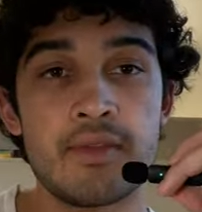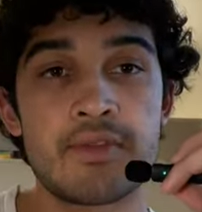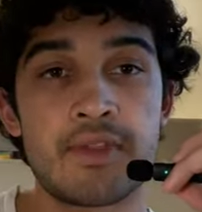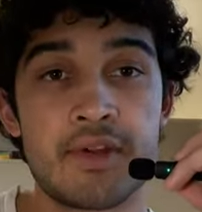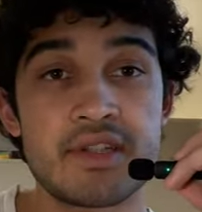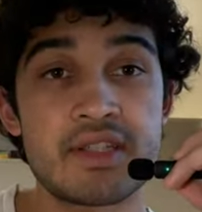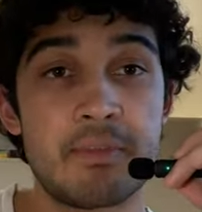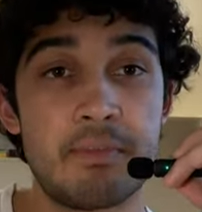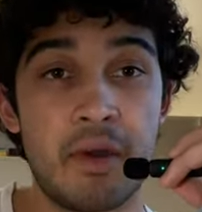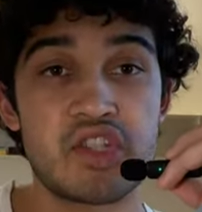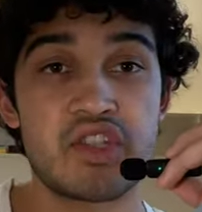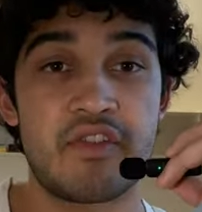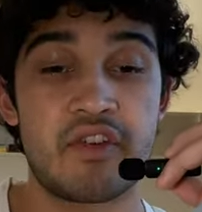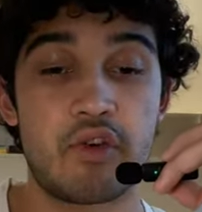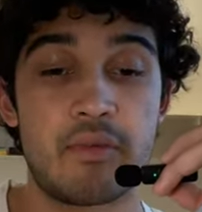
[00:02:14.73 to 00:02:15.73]
There is a
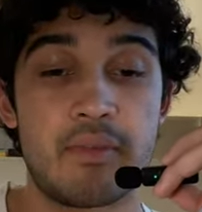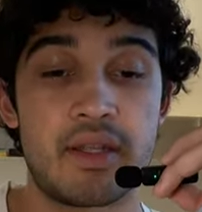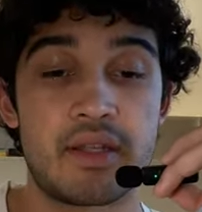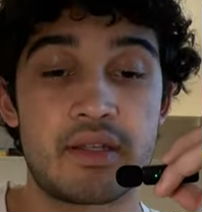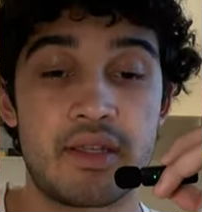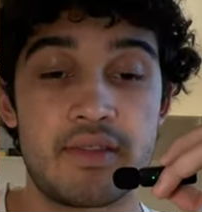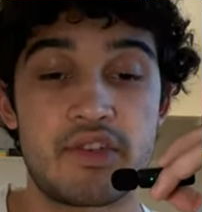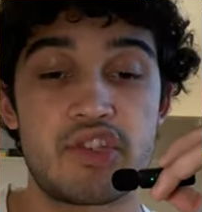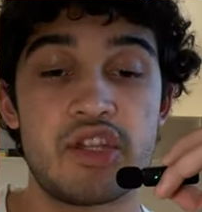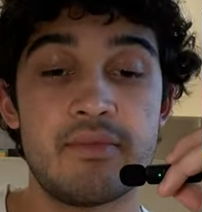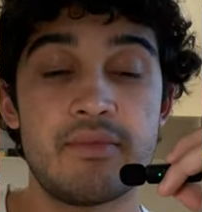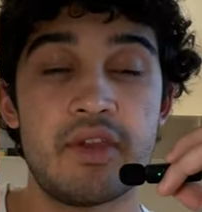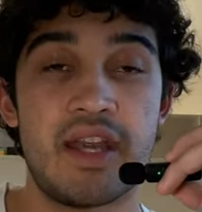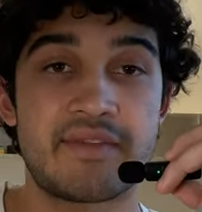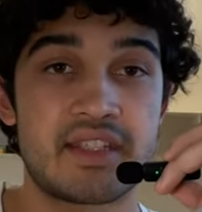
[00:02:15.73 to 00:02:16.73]
bunch of equipment in the
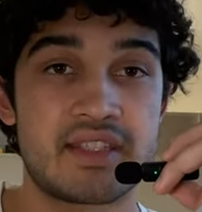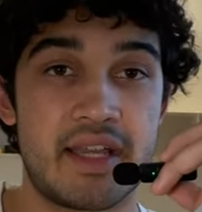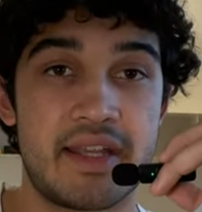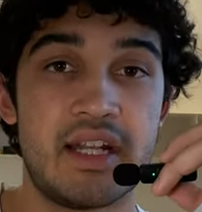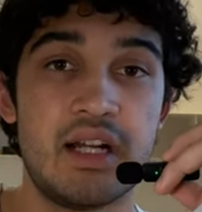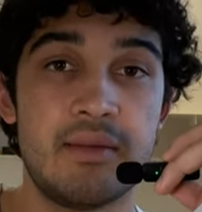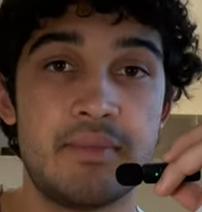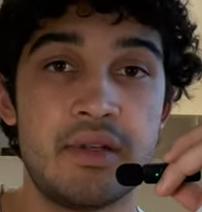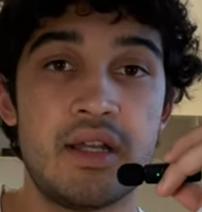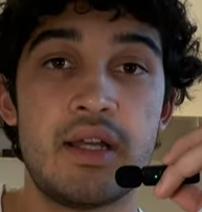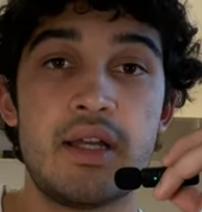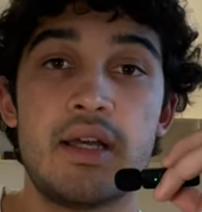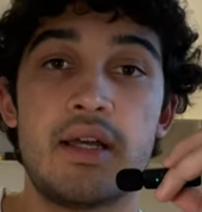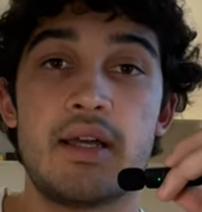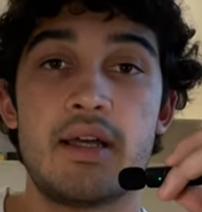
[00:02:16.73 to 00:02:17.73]
gym. You have to sign up
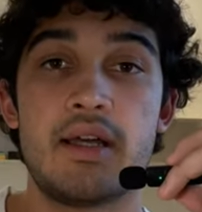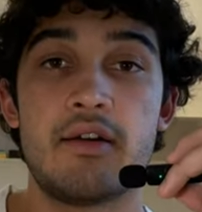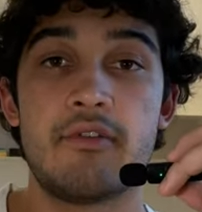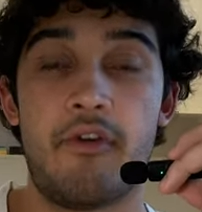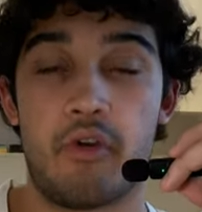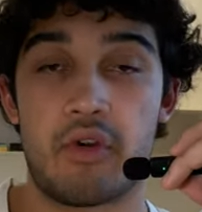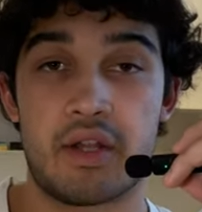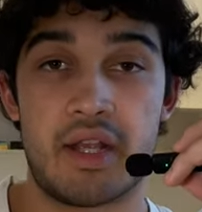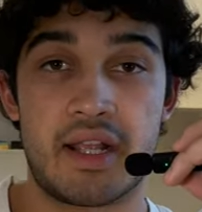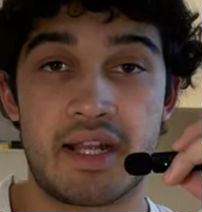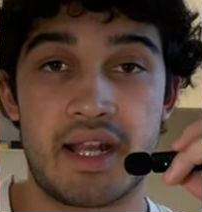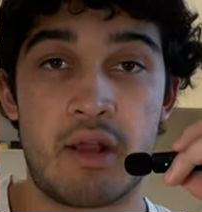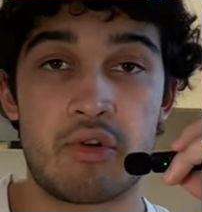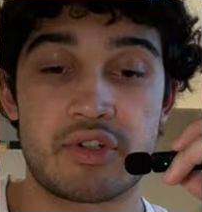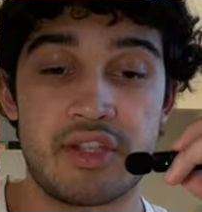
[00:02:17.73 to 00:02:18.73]
for like
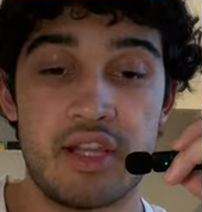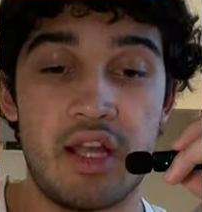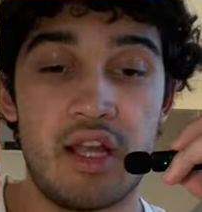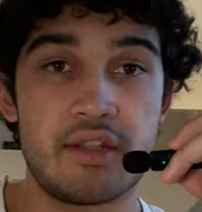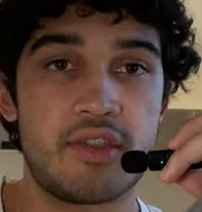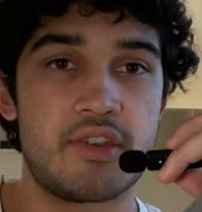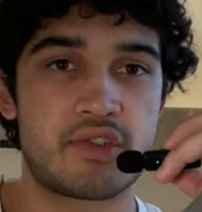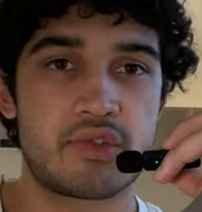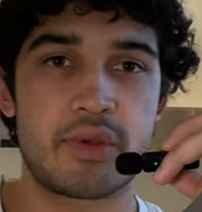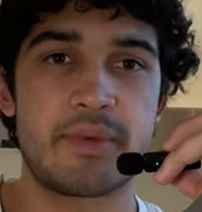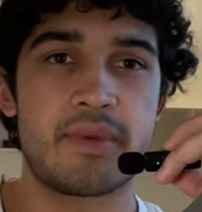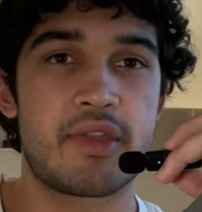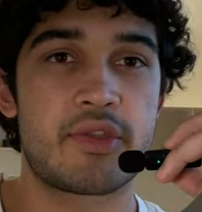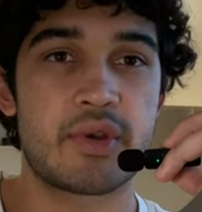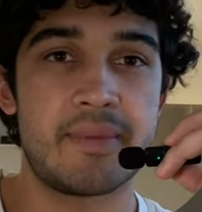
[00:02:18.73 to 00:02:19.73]
an hour slot. There's
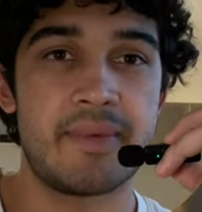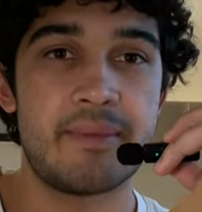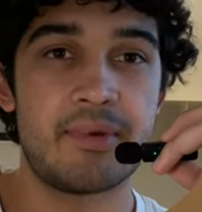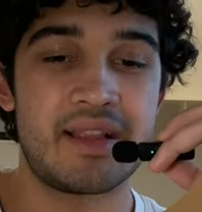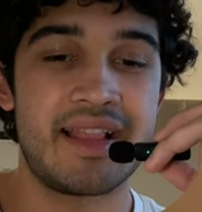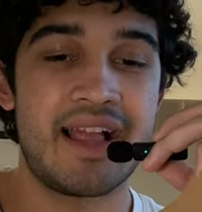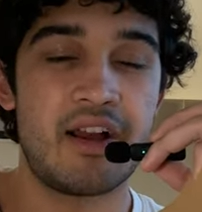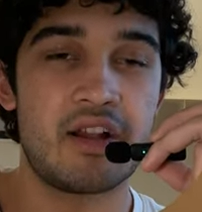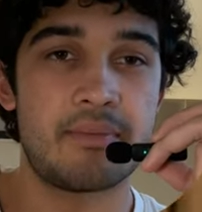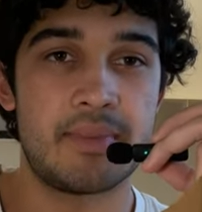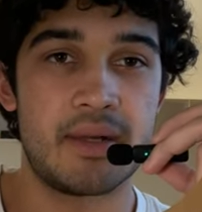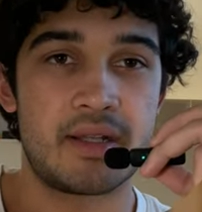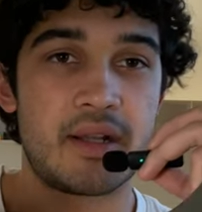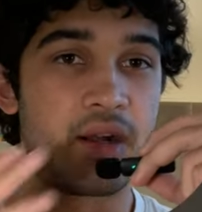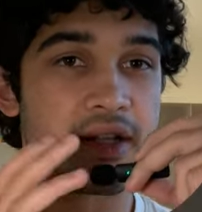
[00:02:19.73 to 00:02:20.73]
three people allowed,
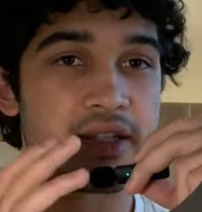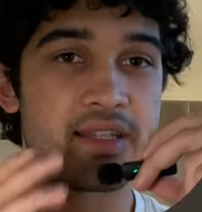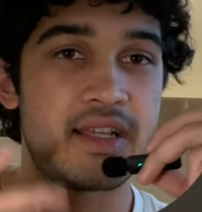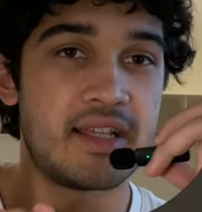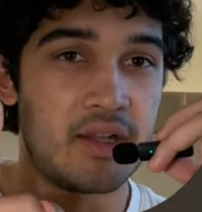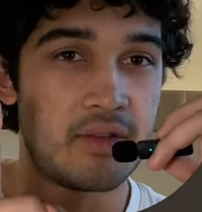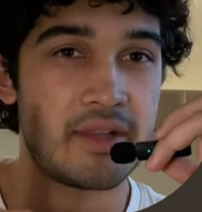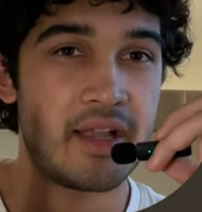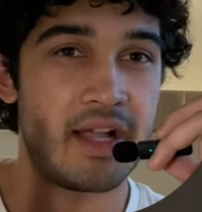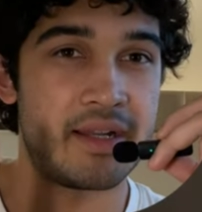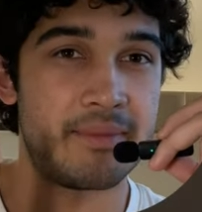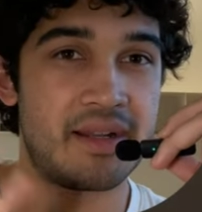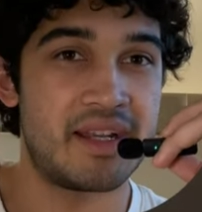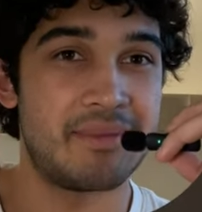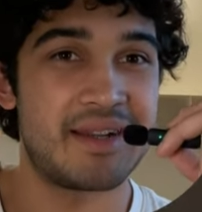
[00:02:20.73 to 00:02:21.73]
but honestly, don't tell
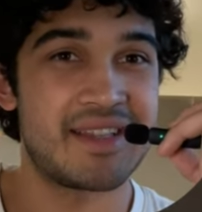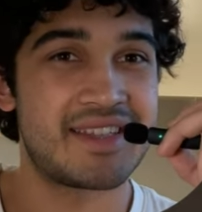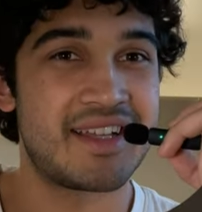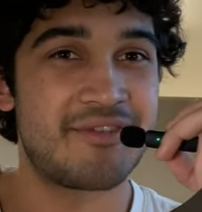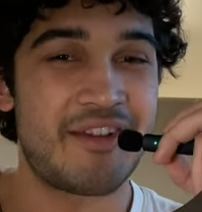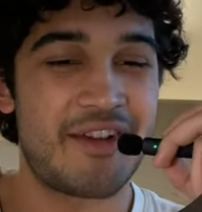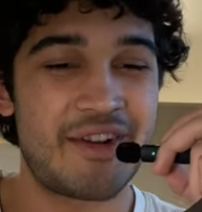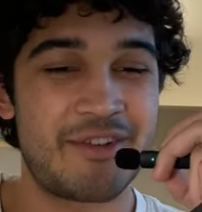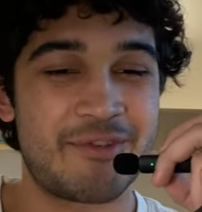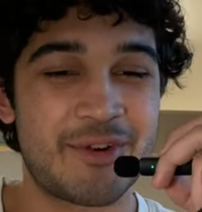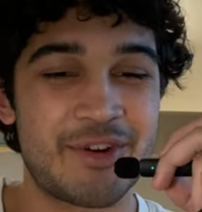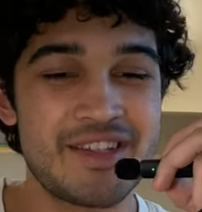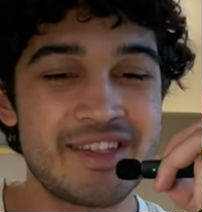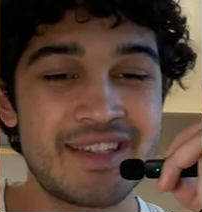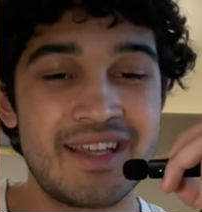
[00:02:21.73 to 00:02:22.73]
anybody, but it's not very
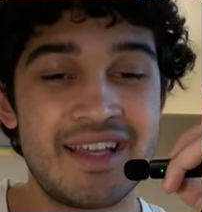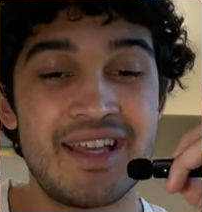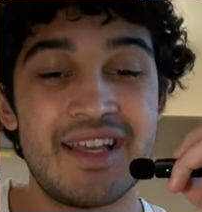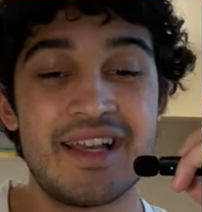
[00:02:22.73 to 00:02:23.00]
enforced.